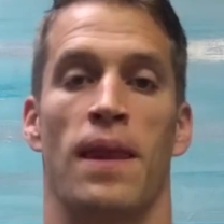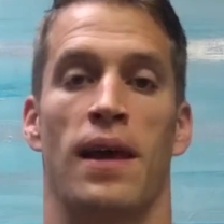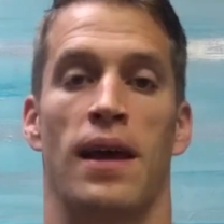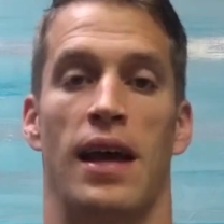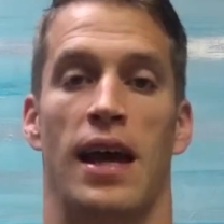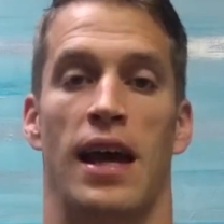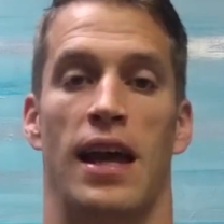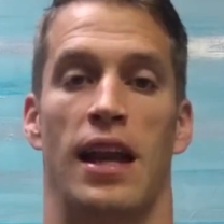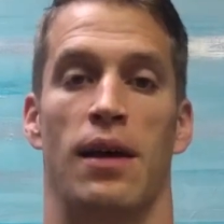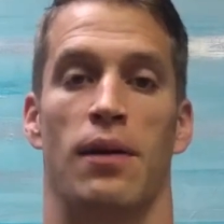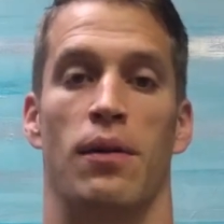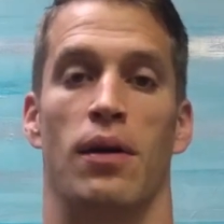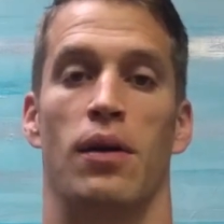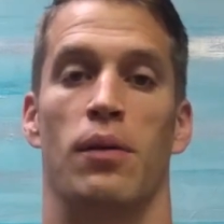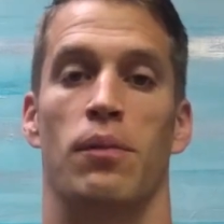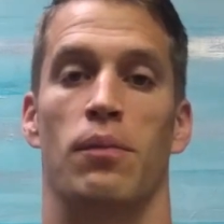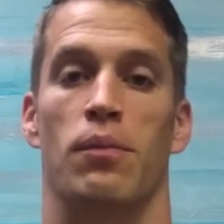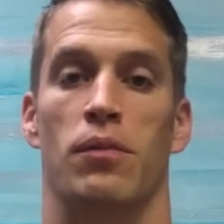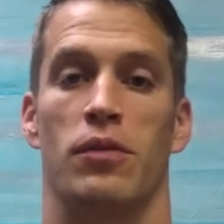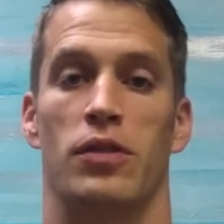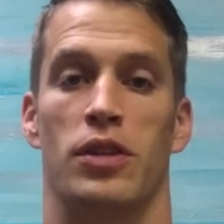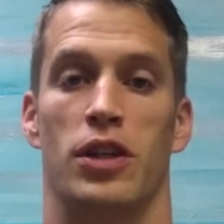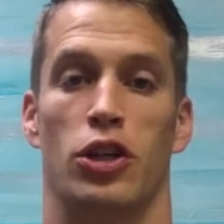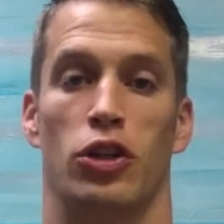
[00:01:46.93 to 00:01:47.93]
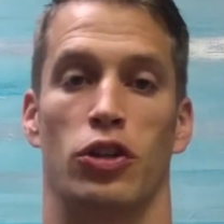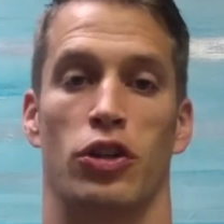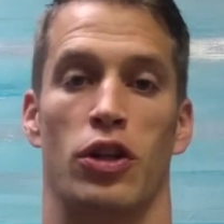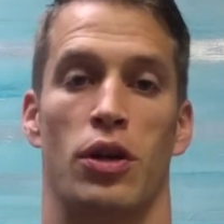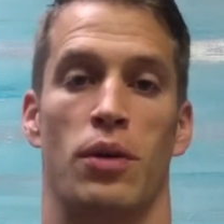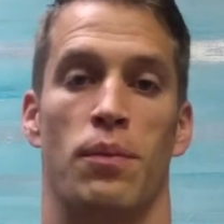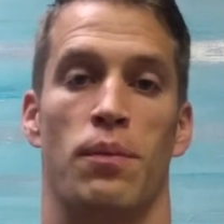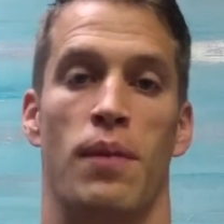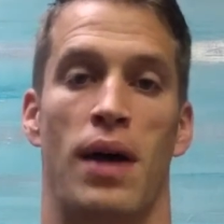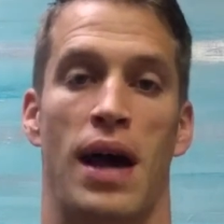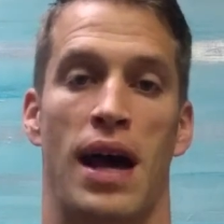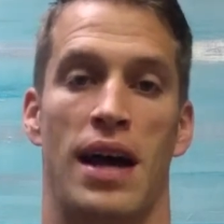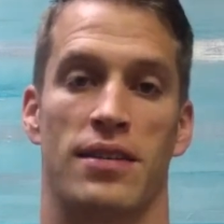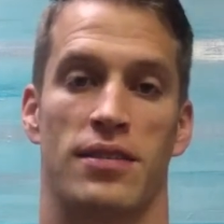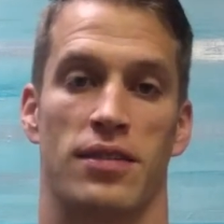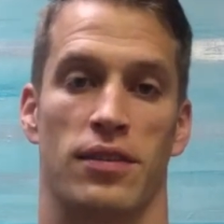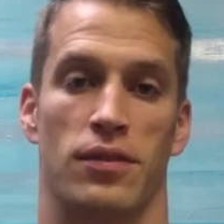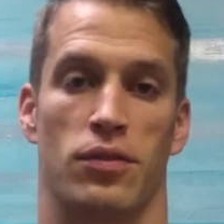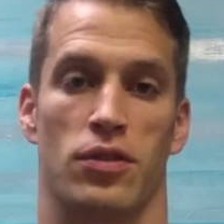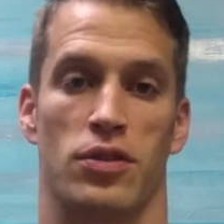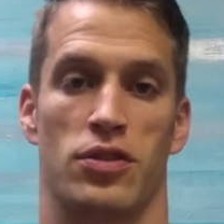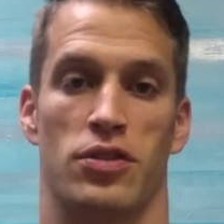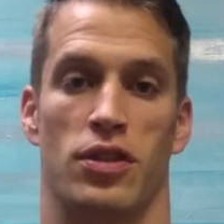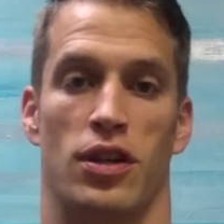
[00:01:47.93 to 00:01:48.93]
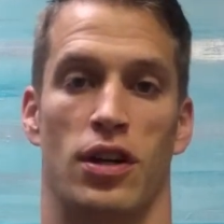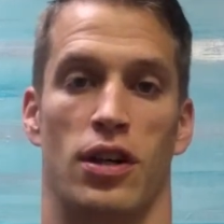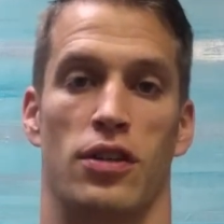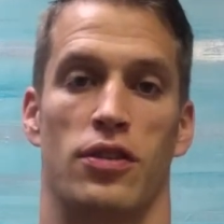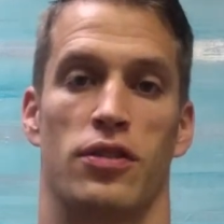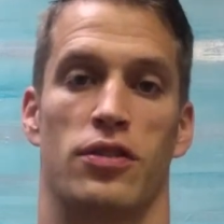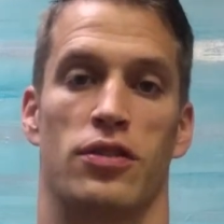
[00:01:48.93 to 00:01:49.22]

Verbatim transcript: and it yielded massive results.